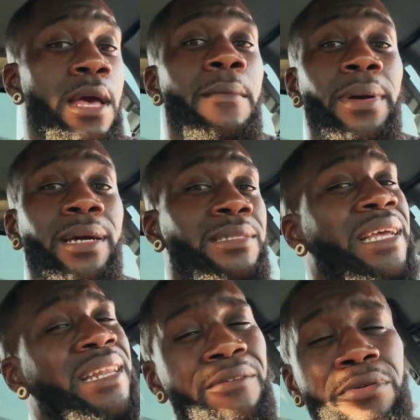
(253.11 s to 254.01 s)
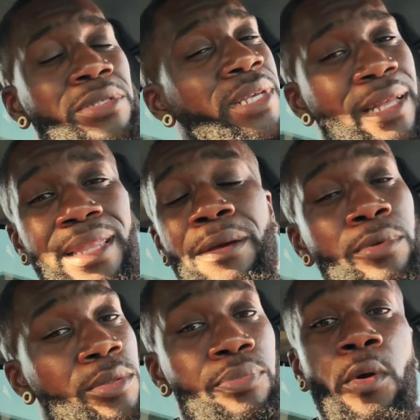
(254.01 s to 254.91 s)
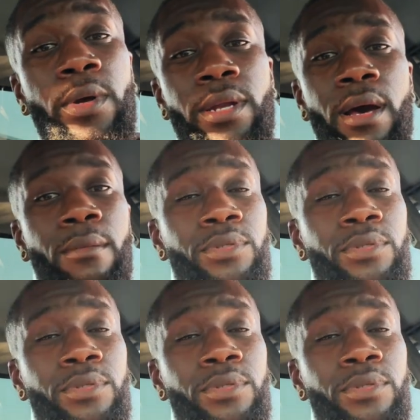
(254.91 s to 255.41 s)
because they never said they was broken up.